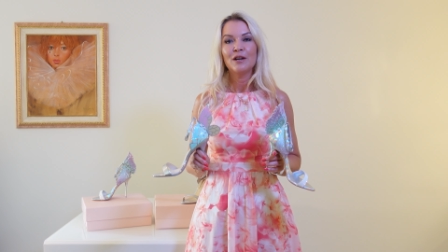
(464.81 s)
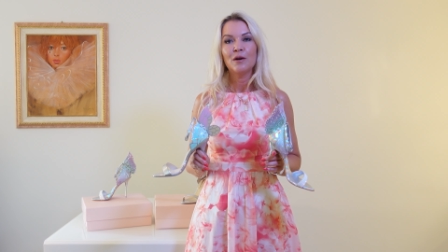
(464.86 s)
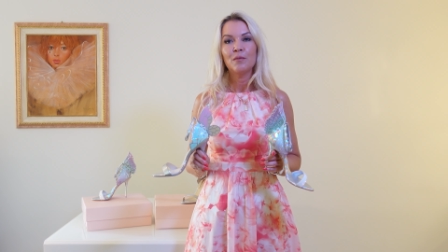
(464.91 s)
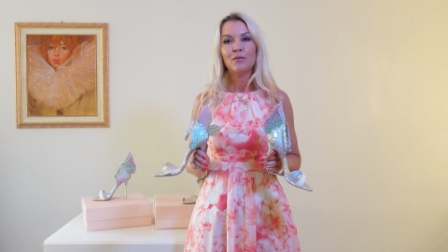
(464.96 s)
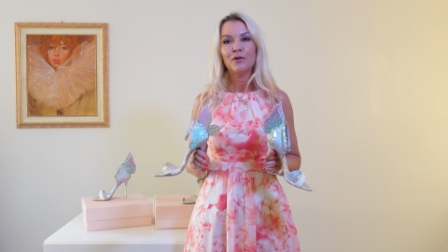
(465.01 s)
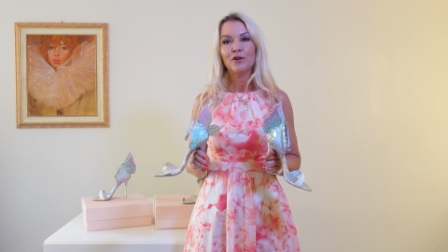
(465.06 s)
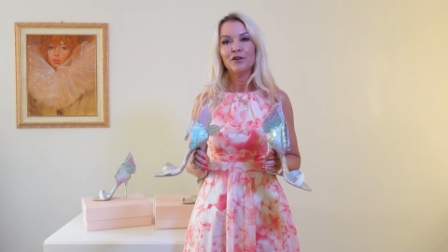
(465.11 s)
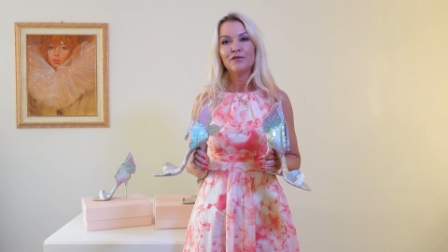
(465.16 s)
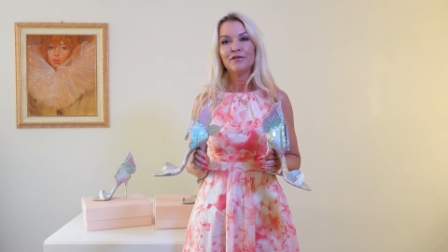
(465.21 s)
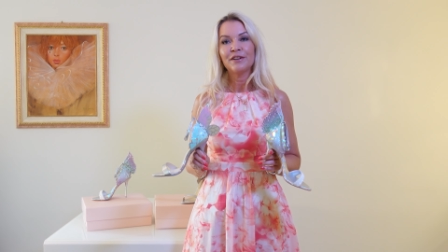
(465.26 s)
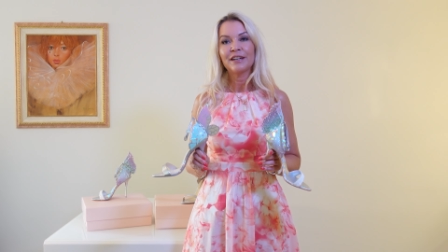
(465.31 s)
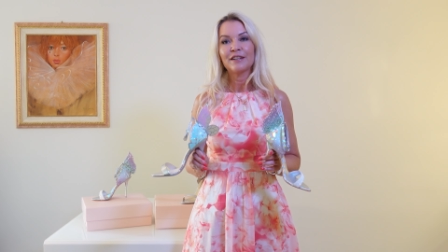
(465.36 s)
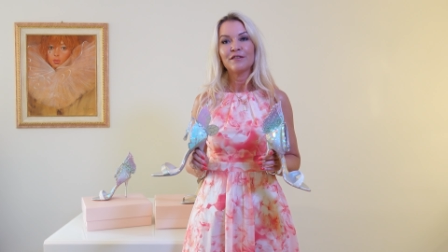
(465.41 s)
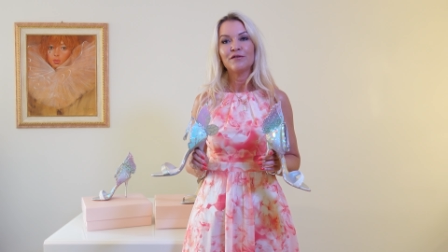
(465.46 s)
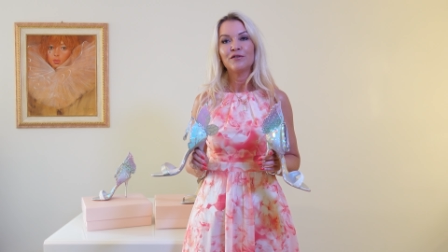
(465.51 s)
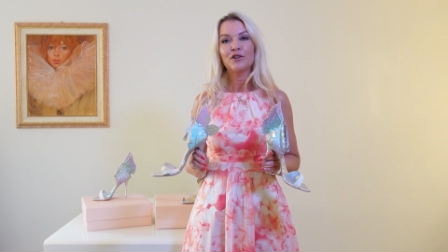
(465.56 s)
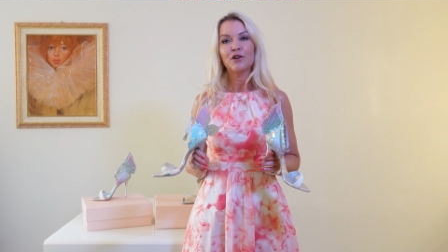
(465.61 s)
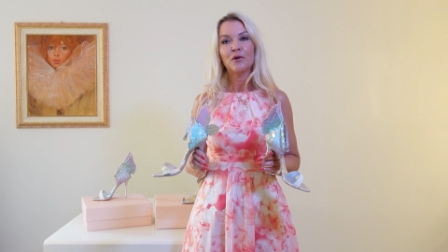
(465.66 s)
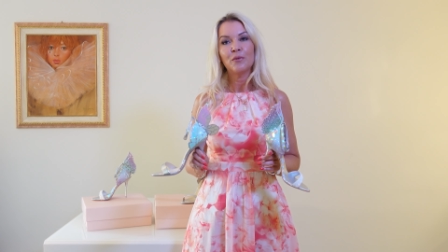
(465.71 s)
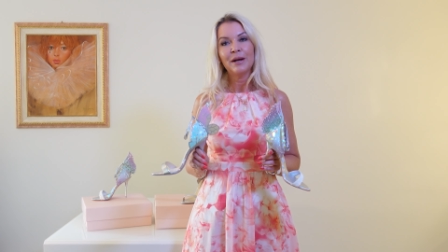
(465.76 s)
perfect
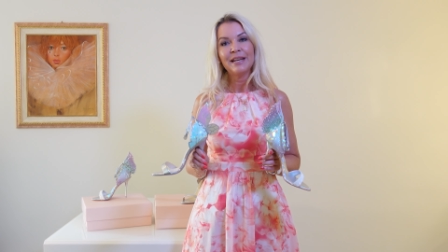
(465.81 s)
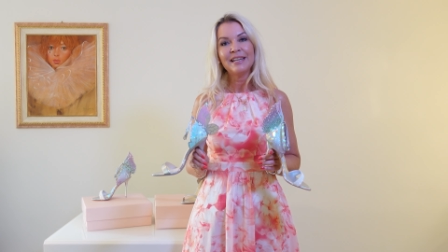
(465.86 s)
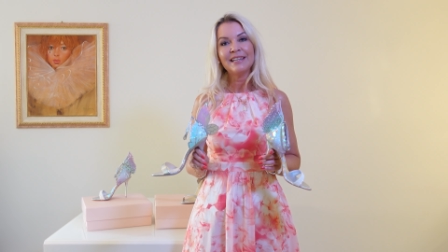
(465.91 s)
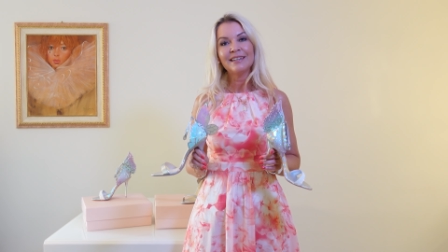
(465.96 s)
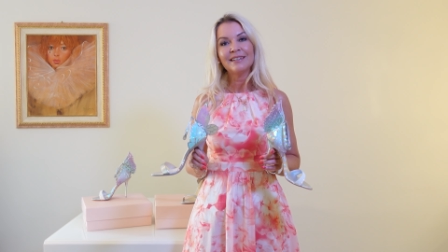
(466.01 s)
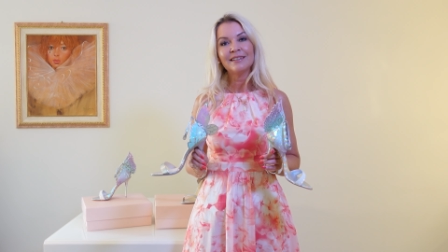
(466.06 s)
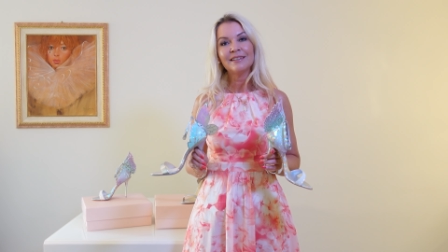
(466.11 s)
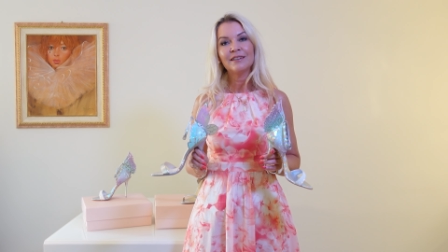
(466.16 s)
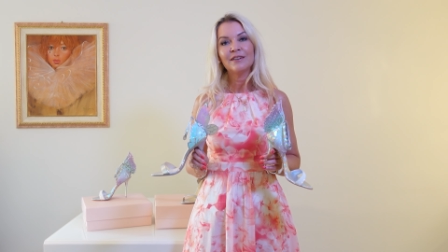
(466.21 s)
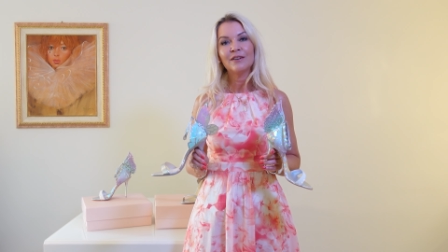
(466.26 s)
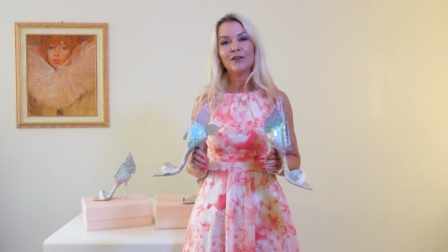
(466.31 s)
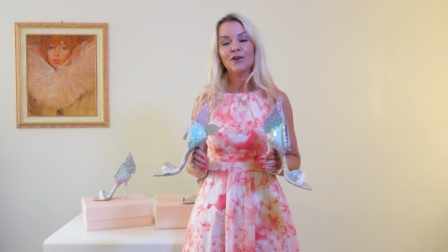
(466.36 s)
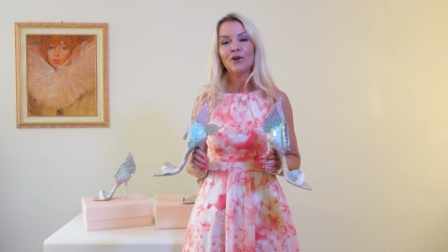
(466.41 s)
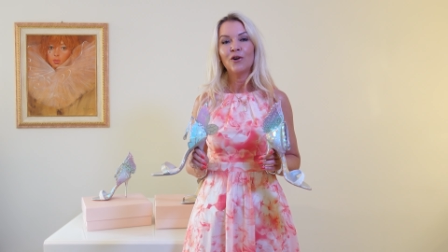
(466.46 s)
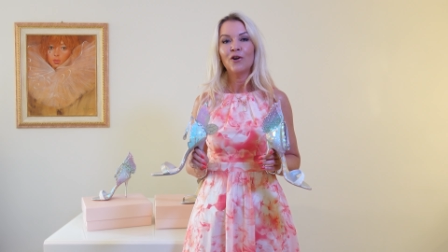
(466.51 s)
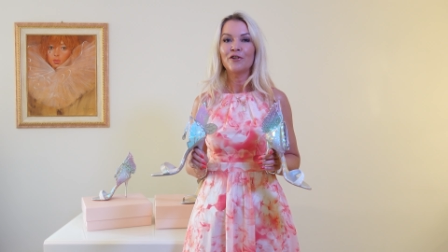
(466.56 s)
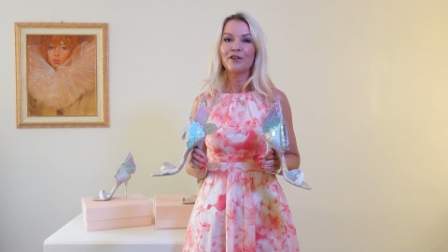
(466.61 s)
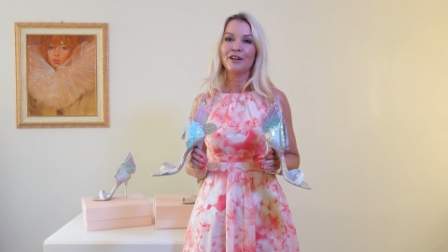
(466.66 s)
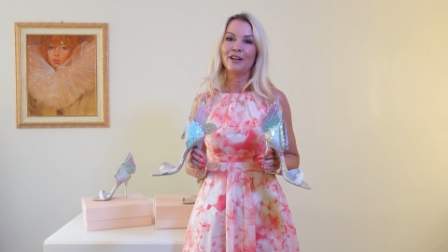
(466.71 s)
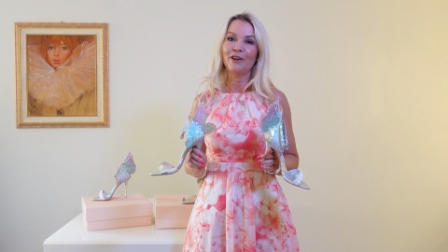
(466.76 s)
for a wedding
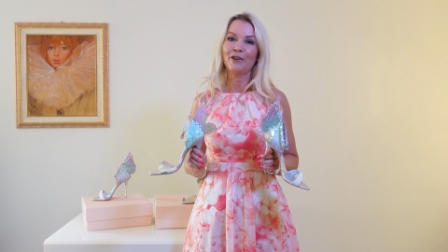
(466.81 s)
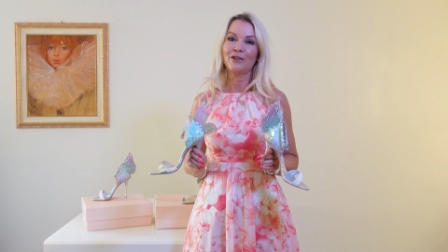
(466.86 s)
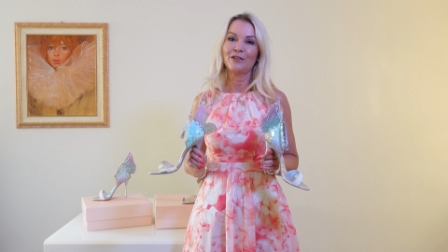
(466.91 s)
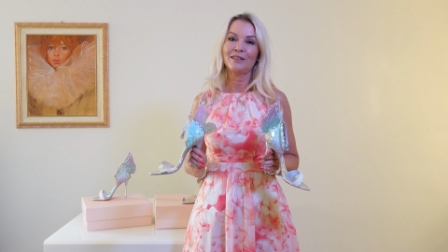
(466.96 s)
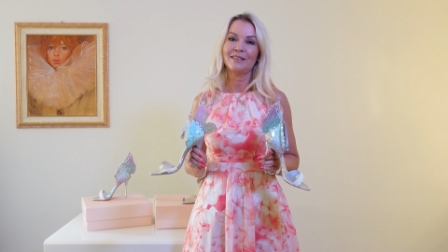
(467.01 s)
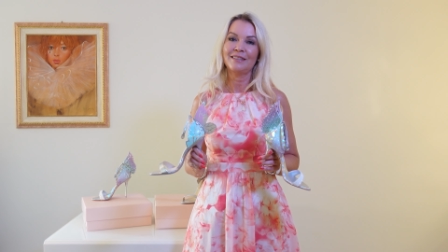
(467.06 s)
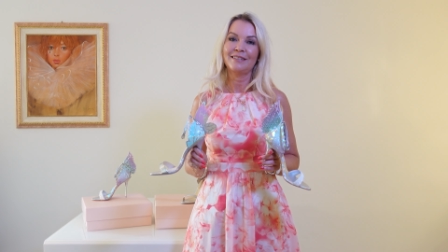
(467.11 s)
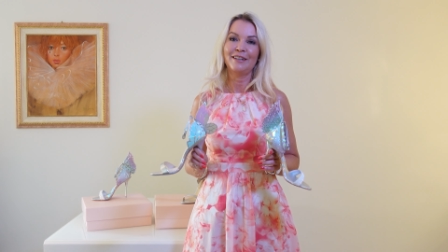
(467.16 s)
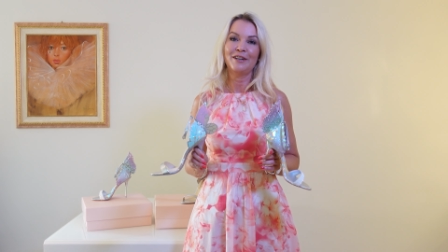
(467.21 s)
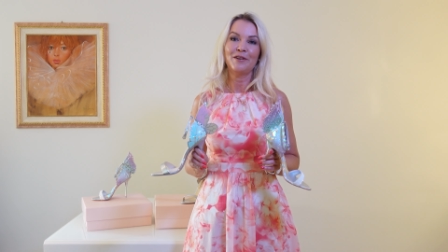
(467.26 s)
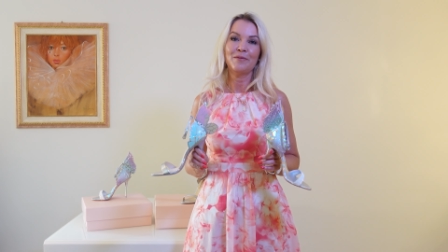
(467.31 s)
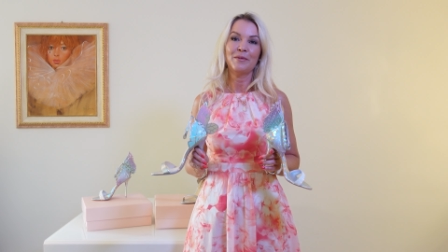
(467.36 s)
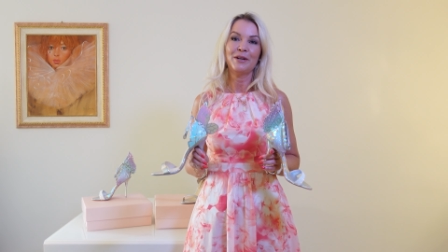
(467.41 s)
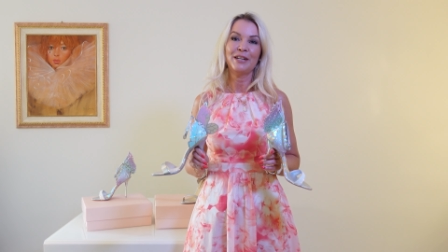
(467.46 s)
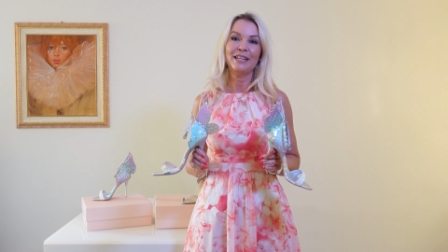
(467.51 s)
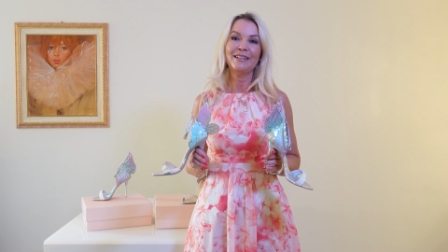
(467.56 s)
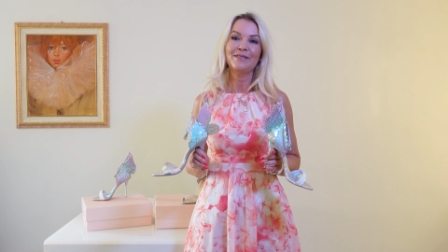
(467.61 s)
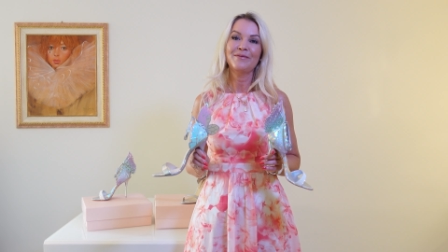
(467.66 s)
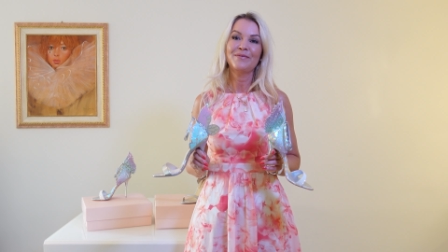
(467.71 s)
or a long ceremony.